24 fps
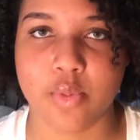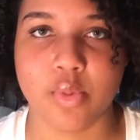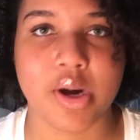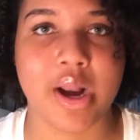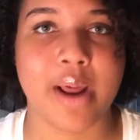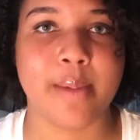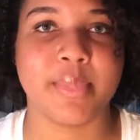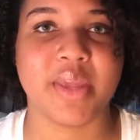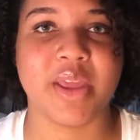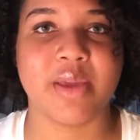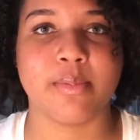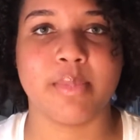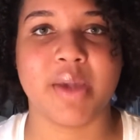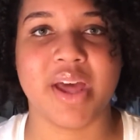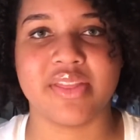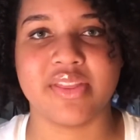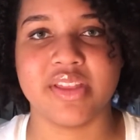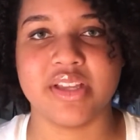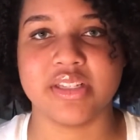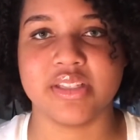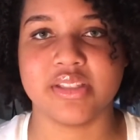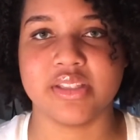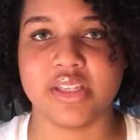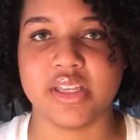What I mean by
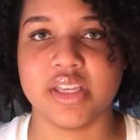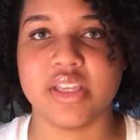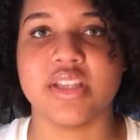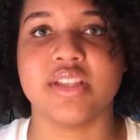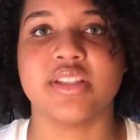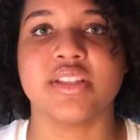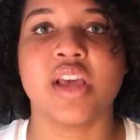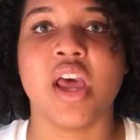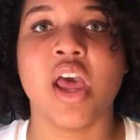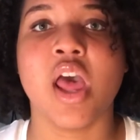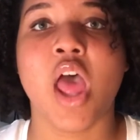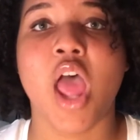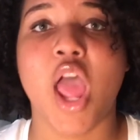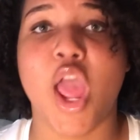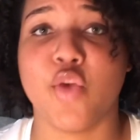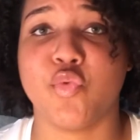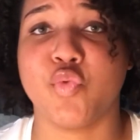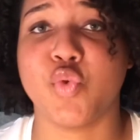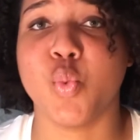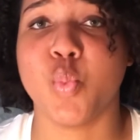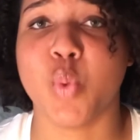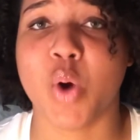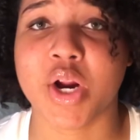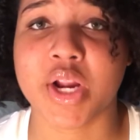this is
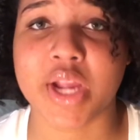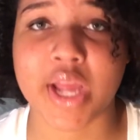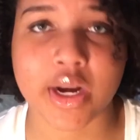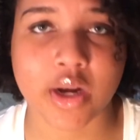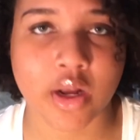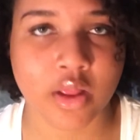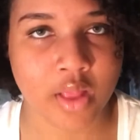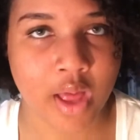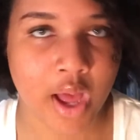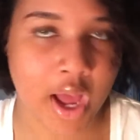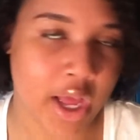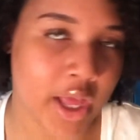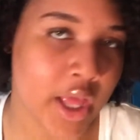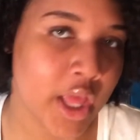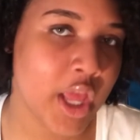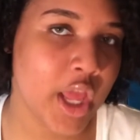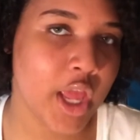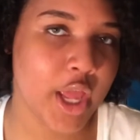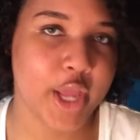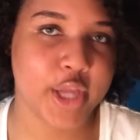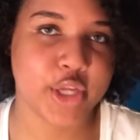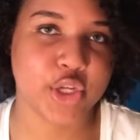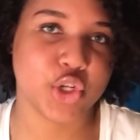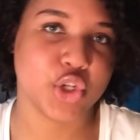if you work out a lot
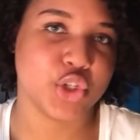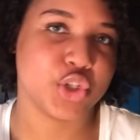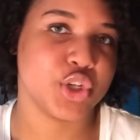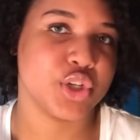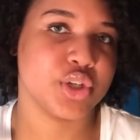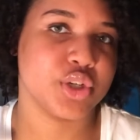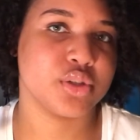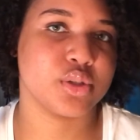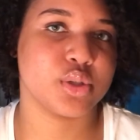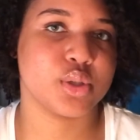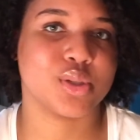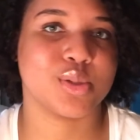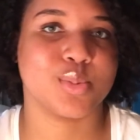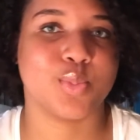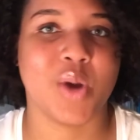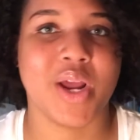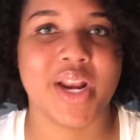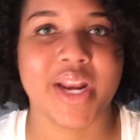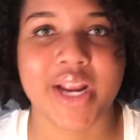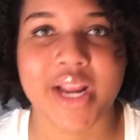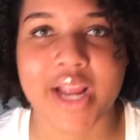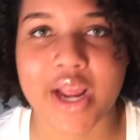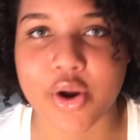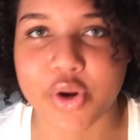and you're just
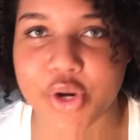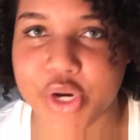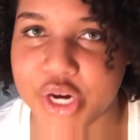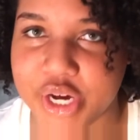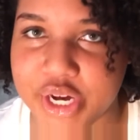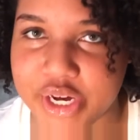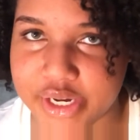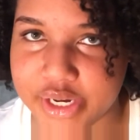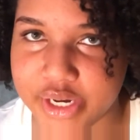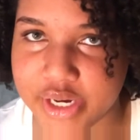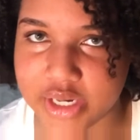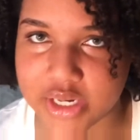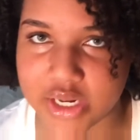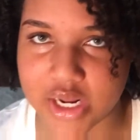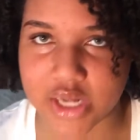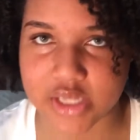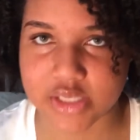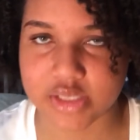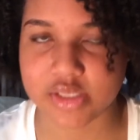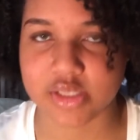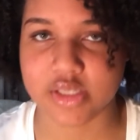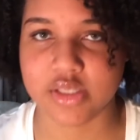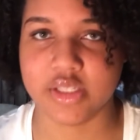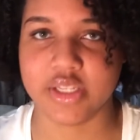sweating out your hair
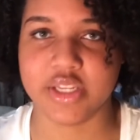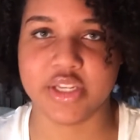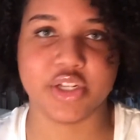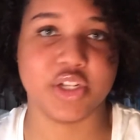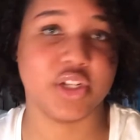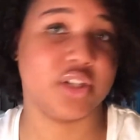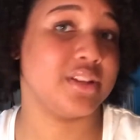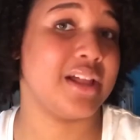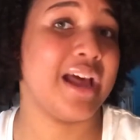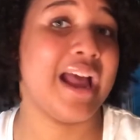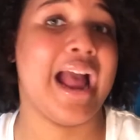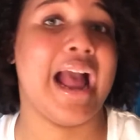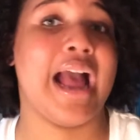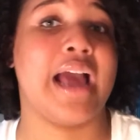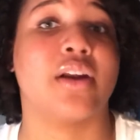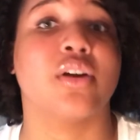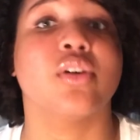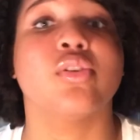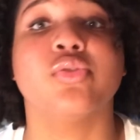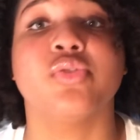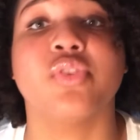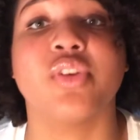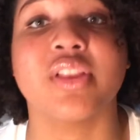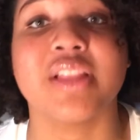constantly, and you're like, I
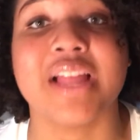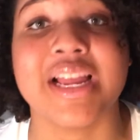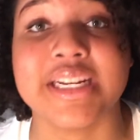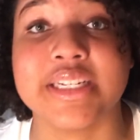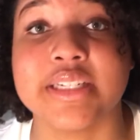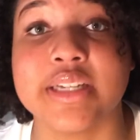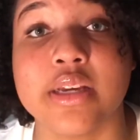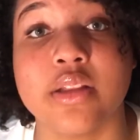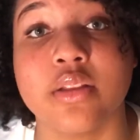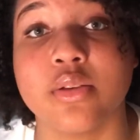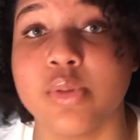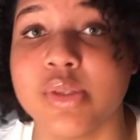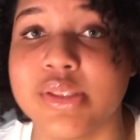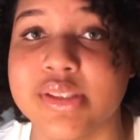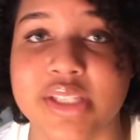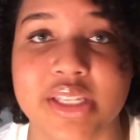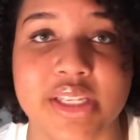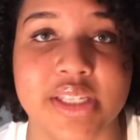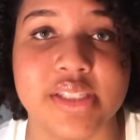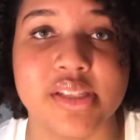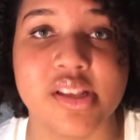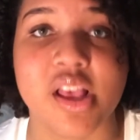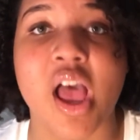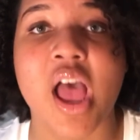don't feel like dealing with
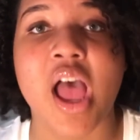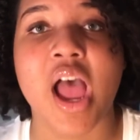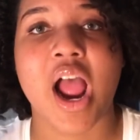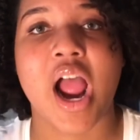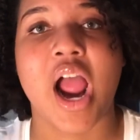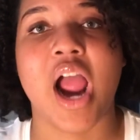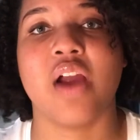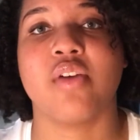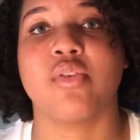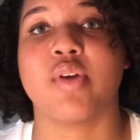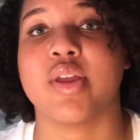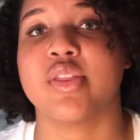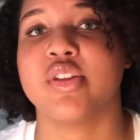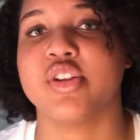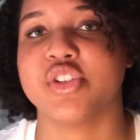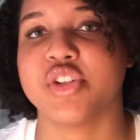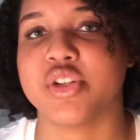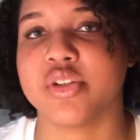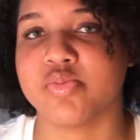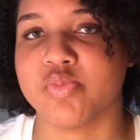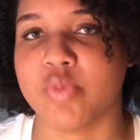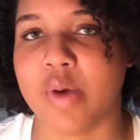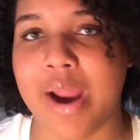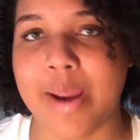this. I'd rather
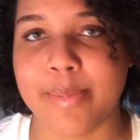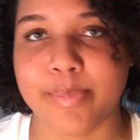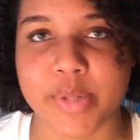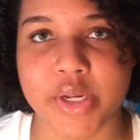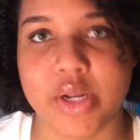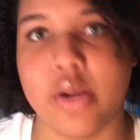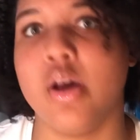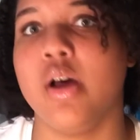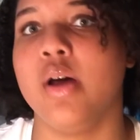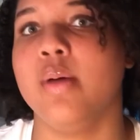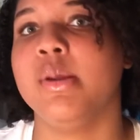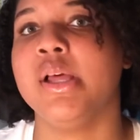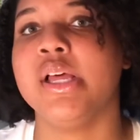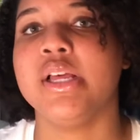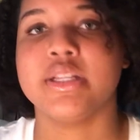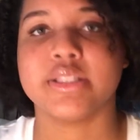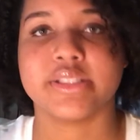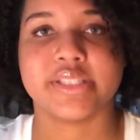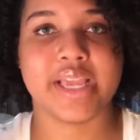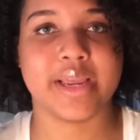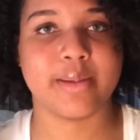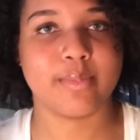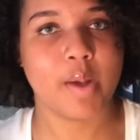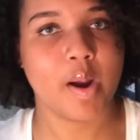just wrap it up,
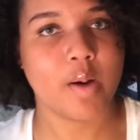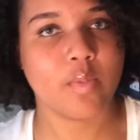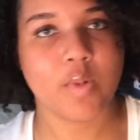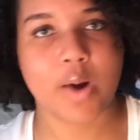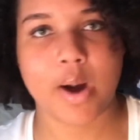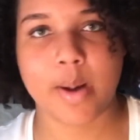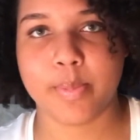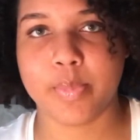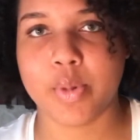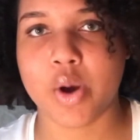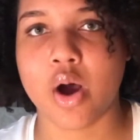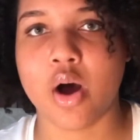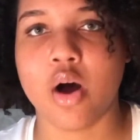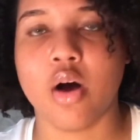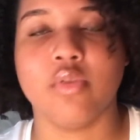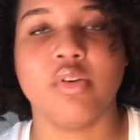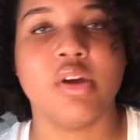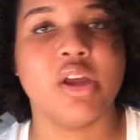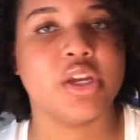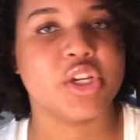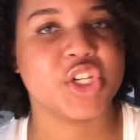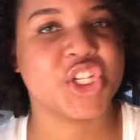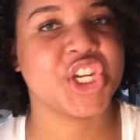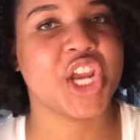take my wrap off,
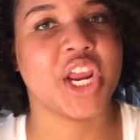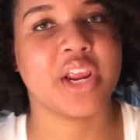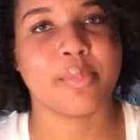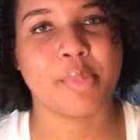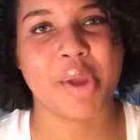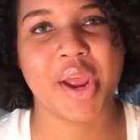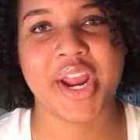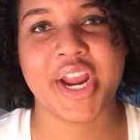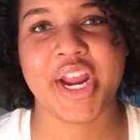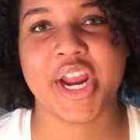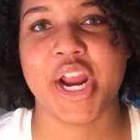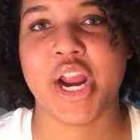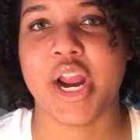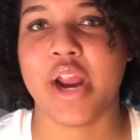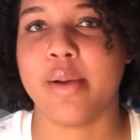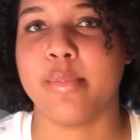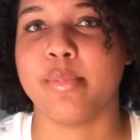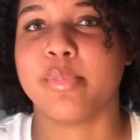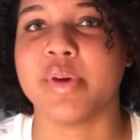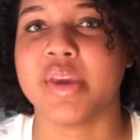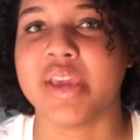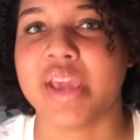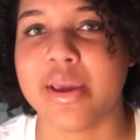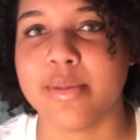shake my hair, and
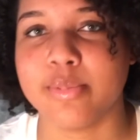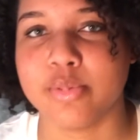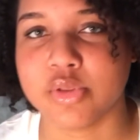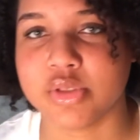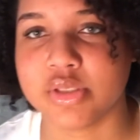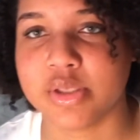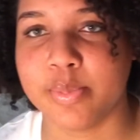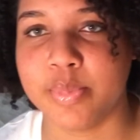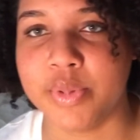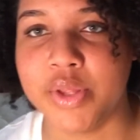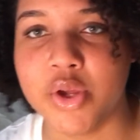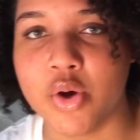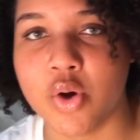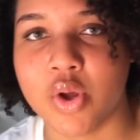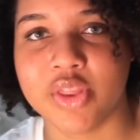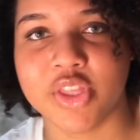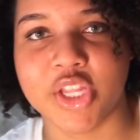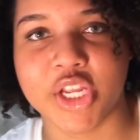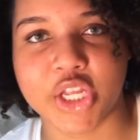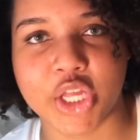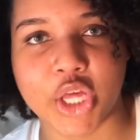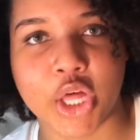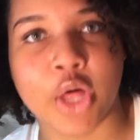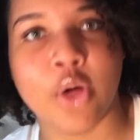be able to be on
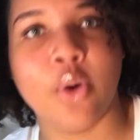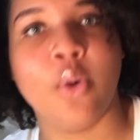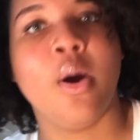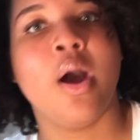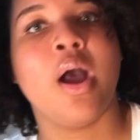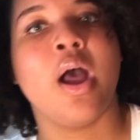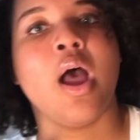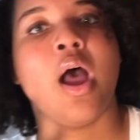the go.